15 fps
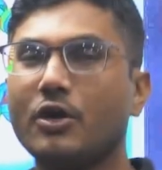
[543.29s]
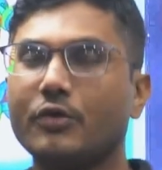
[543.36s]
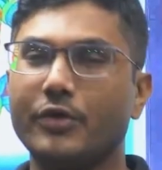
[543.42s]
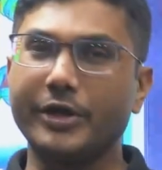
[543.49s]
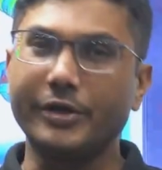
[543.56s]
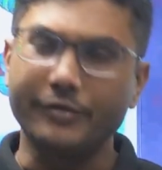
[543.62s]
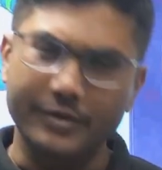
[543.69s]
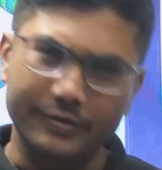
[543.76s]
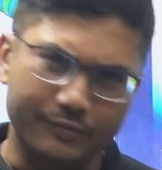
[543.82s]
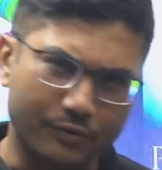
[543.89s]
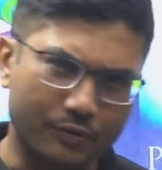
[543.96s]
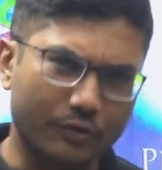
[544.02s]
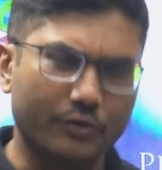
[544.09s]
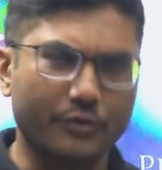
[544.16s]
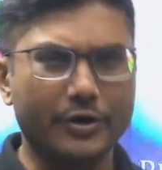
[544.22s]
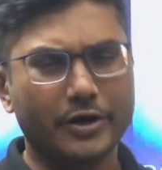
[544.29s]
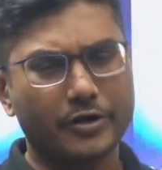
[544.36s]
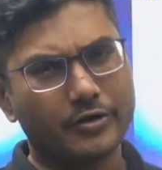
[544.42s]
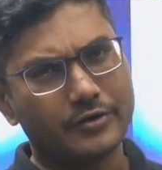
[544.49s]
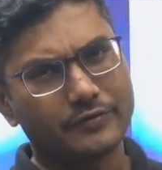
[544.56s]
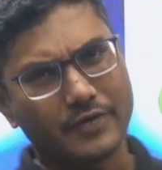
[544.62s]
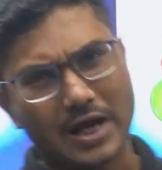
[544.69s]
2024,
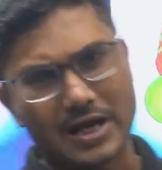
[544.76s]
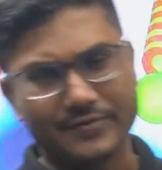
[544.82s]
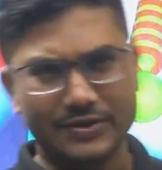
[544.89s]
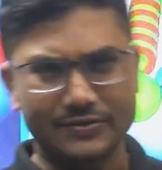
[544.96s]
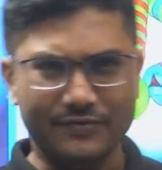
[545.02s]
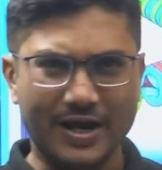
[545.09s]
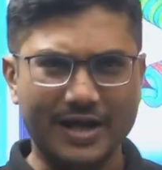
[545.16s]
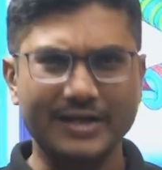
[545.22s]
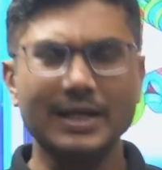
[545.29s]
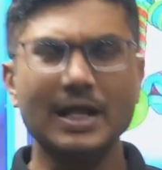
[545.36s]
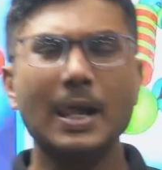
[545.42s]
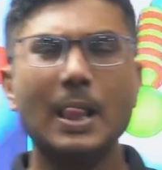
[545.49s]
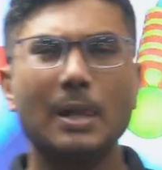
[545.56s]
2025 is fine,